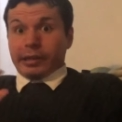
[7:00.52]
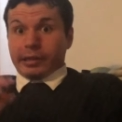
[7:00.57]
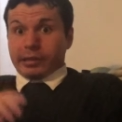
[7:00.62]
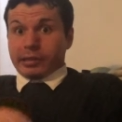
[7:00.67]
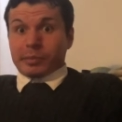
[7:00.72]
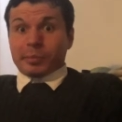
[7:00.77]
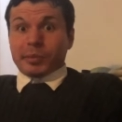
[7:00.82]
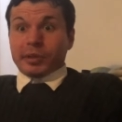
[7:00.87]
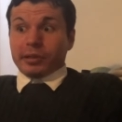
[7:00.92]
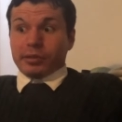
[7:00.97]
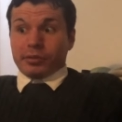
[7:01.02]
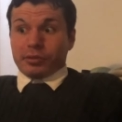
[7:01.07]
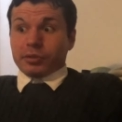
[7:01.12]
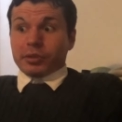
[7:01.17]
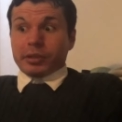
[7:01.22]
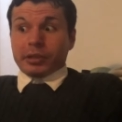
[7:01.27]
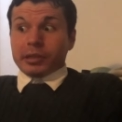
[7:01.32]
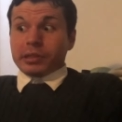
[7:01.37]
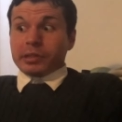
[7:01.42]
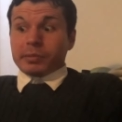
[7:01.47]

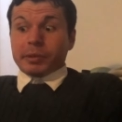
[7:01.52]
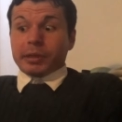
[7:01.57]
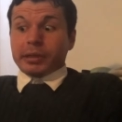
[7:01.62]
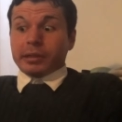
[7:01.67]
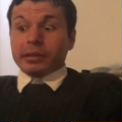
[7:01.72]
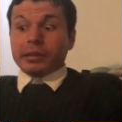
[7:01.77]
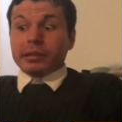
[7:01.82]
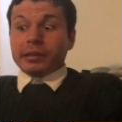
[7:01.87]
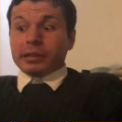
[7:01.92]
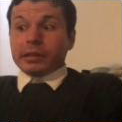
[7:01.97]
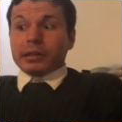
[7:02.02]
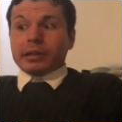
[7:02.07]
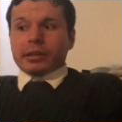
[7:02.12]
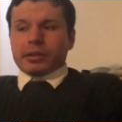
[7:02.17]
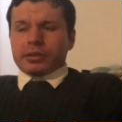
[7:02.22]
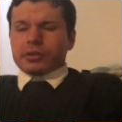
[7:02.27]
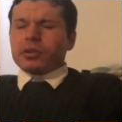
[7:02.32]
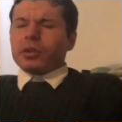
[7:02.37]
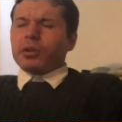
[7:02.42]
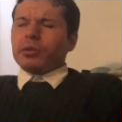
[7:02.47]
ex-military as well,
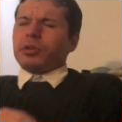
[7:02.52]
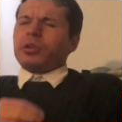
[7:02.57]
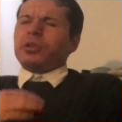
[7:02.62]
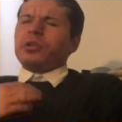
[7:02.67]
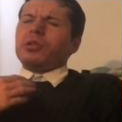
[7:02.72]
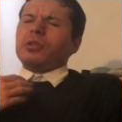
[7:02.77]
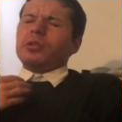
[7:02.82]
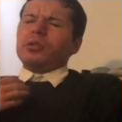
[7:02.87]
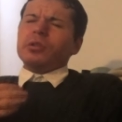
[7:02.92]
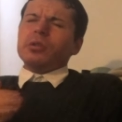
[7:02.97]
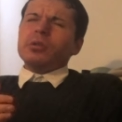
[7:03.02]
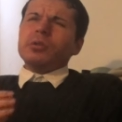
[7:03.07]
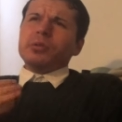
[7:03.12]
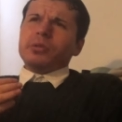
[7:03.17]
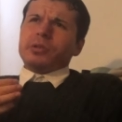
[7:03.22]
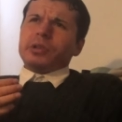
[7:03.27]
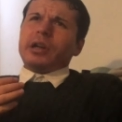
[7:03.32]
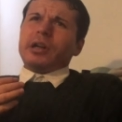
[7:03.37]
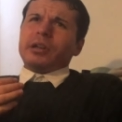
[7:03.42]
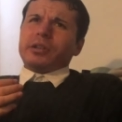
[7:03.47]
so
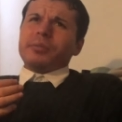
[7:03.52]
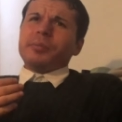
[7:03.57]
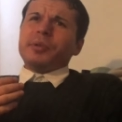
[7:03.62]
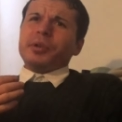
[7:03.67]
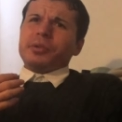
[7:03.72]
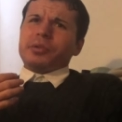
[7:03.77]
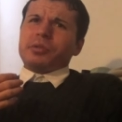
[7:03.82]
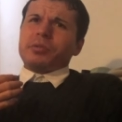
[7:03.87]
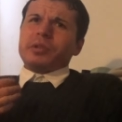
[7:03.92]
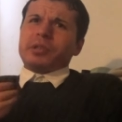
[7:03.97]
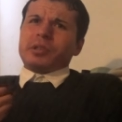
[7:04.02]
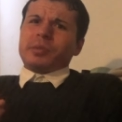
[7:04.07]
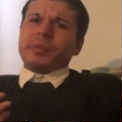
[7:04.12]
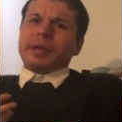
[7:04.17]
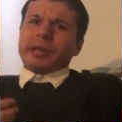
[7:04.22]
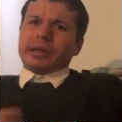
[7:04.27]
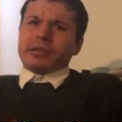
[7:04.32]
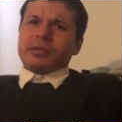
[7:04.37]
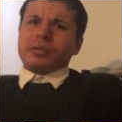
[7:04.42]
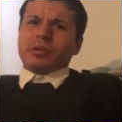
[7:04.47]
huge utmost
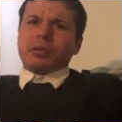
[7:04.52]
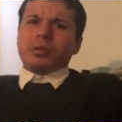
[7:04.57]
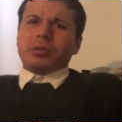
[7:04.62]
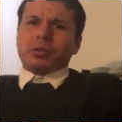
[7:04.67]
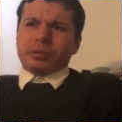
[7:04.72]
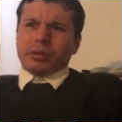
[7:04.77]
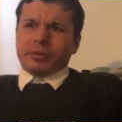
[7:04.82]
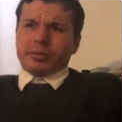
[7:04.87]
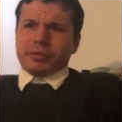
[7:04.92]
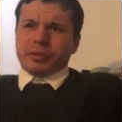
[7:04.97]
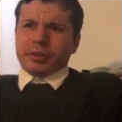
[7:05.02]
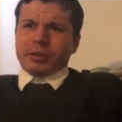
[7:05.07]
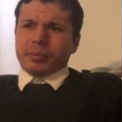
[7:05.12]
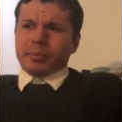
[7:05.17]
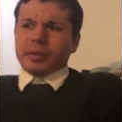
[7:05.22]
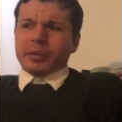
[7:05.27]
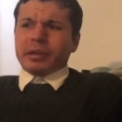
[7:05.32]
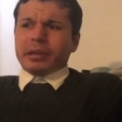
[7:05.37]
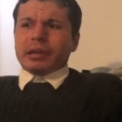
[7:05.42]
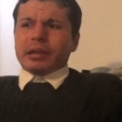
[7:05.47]
respect to all of
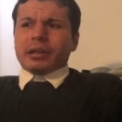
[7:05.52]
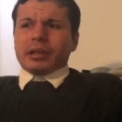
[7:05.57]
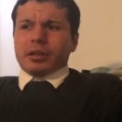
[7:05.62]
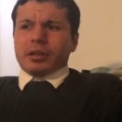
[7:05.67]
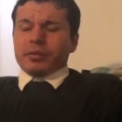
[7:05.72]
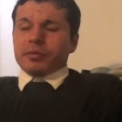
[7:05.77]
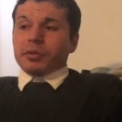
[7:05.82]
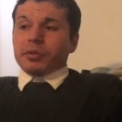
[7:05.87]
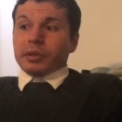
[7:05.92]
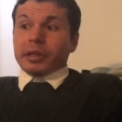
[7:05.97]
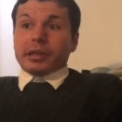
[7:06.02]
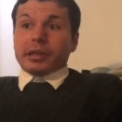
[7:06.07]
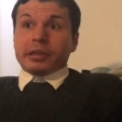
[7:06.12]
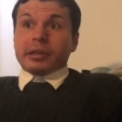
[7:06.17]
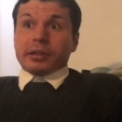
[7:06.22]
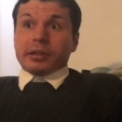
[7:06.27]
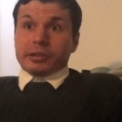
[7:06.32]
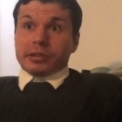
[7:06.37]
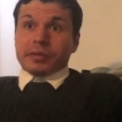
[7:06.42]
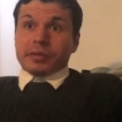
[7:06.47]
them for their
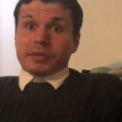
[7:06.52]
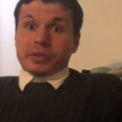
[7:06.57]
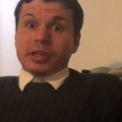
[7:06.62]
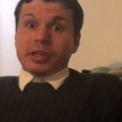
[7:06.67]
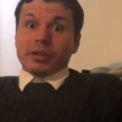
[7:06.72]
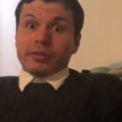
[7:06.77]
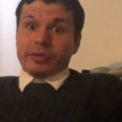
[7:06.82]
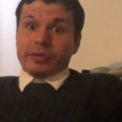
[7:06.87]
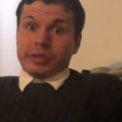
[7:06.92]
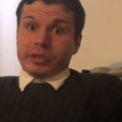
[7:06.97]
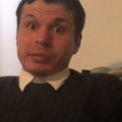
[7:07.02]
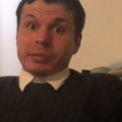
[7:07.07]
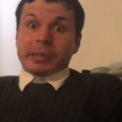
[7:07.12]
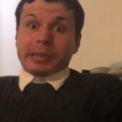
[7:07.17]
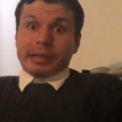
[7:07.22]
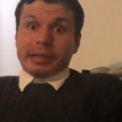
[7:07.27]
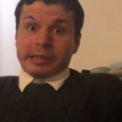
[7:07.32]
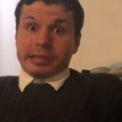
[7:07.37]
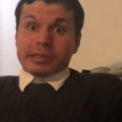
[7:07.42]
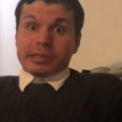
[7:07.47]
years of service
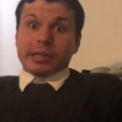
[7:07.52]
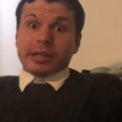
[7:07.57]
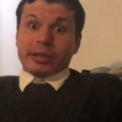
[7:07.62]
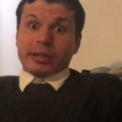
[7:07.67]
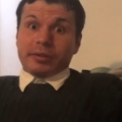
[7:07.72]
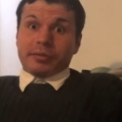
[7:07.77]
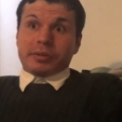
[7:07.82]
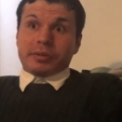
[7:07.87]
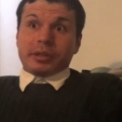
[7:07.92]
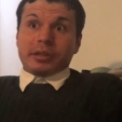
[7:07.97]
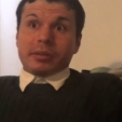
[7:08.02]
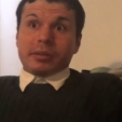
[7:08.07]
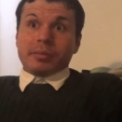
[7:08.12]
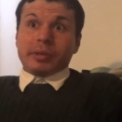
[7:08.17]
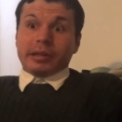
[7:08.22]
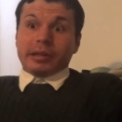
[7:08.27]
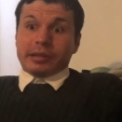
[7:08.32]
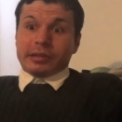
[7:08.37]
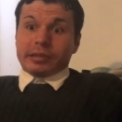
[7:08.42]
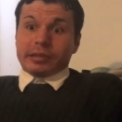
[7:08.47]
when they served in the
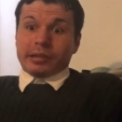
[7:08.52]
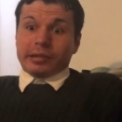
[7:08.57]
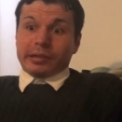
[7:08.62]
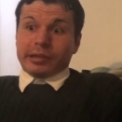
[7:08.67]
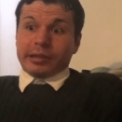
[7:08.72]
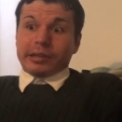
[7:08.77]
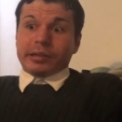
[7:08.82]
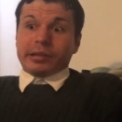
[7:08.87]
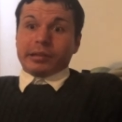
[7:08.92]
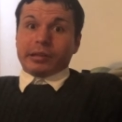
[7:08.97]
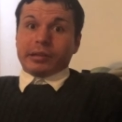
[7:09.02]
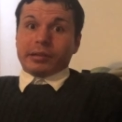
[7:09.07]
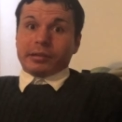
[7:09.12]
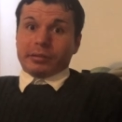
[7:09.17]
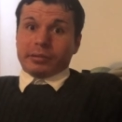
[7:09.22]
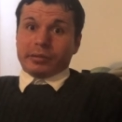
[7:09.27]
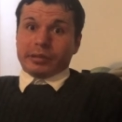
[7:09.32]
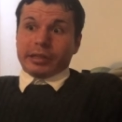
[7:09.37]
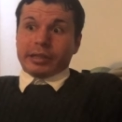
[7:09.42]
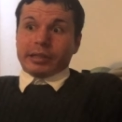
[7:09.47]
military and
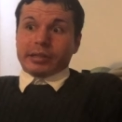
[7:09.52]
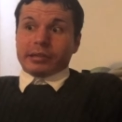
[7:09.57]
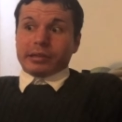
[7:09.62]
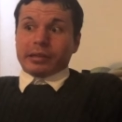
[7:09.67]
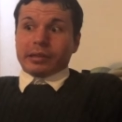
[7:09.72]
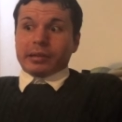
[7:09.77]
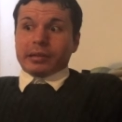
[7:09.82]
all that.